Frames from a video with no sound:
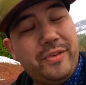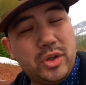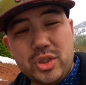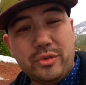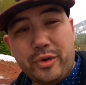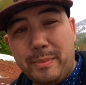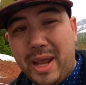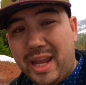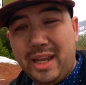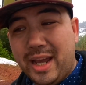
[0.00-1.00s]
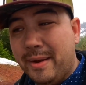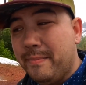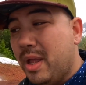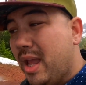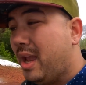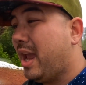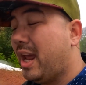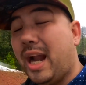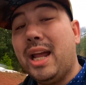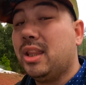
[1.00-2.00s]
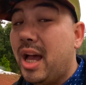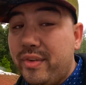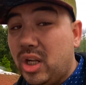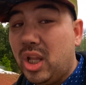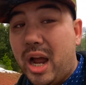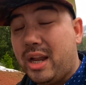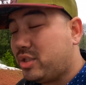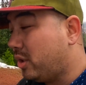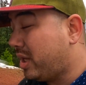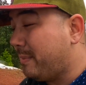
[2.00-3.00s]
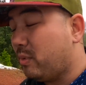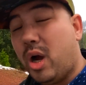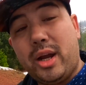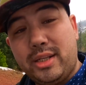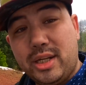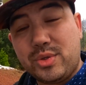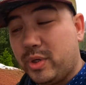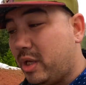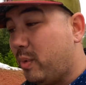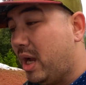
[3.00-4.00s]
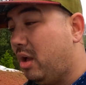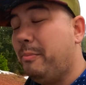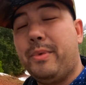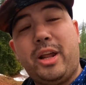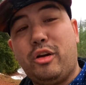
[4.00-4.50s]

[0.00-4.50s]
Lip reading: filter from AEM, and I love it a lot. Don't get me wrong, it does really well.